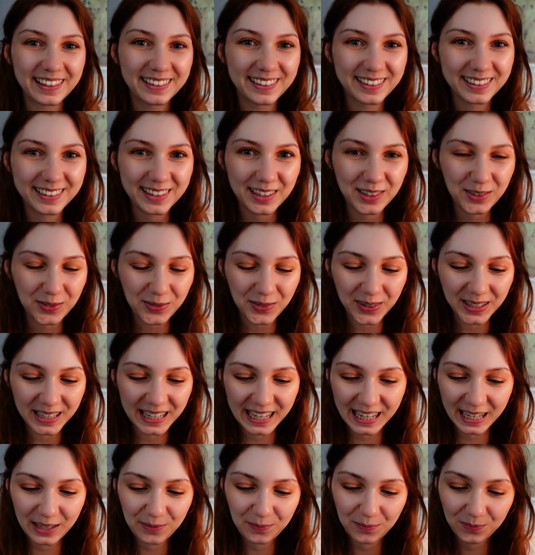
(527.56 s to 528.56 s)
this is
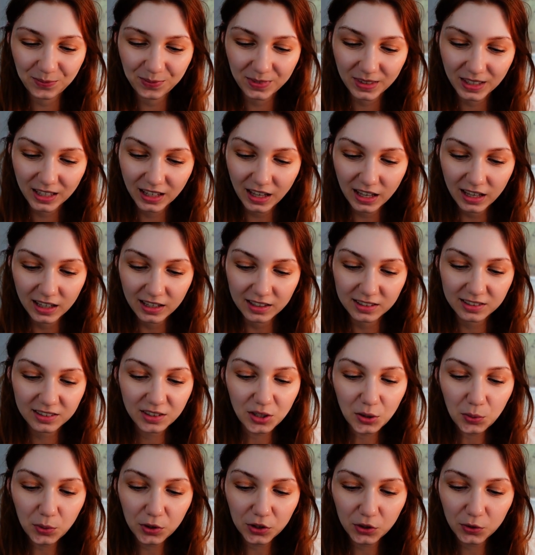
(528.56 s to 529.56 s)
funny.
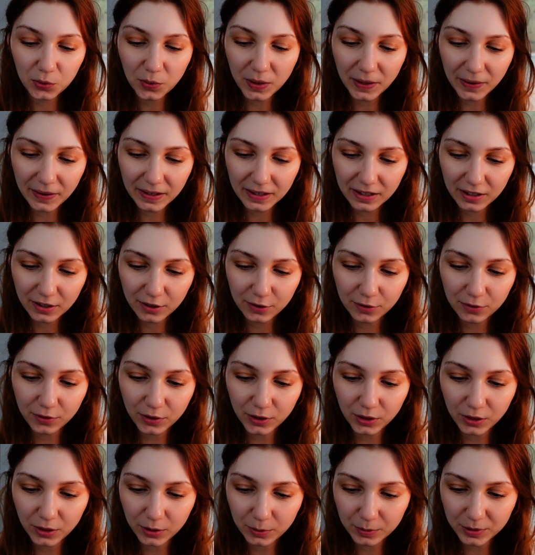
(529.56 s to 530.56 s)
She was wearing a
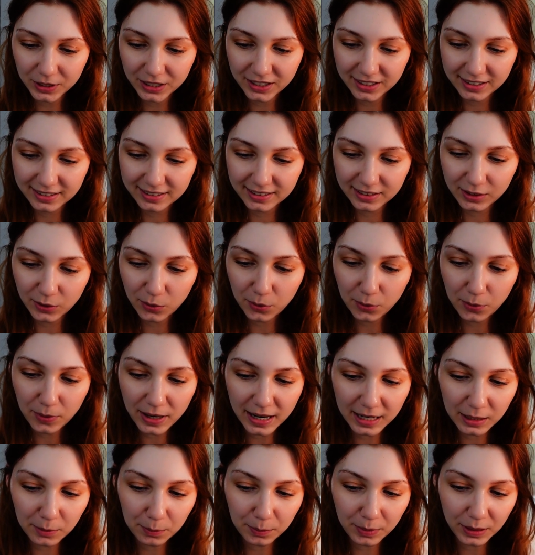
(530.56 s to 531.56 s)
voluminous
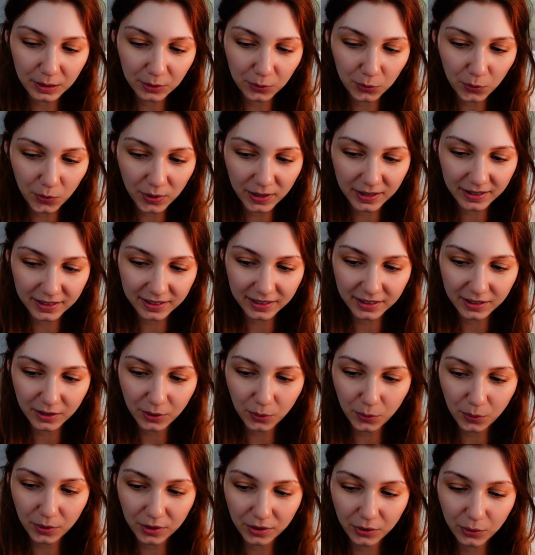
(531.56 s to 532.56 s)
white peignoir
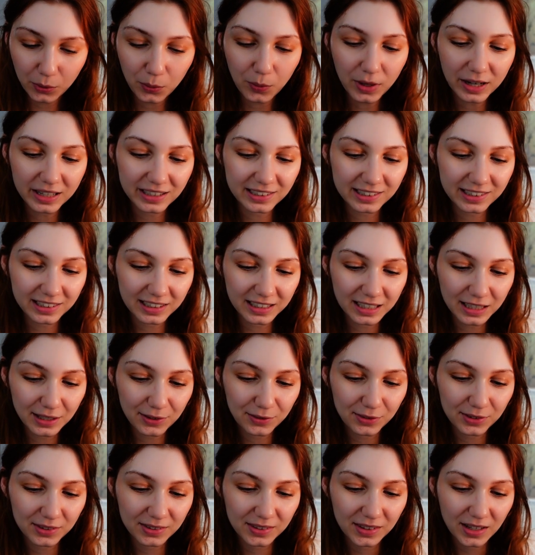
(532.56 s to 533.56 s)
with white
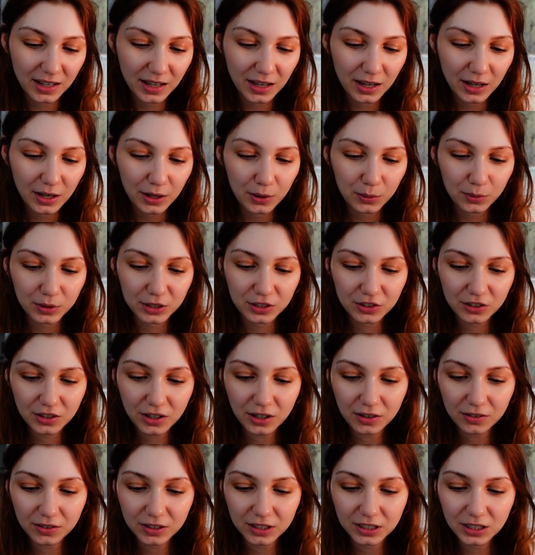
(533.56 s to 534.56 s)
sleeves, which
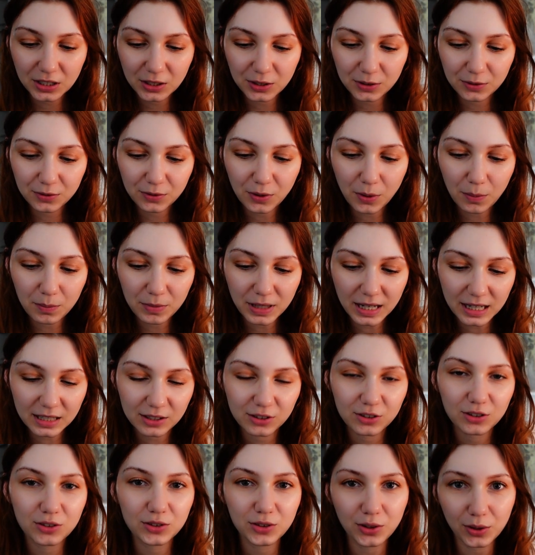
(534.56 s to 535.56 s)
covered her from neck
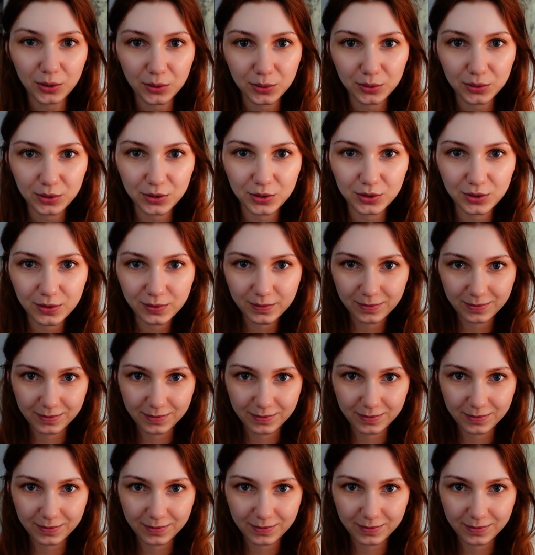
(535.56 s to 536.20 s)
to toes.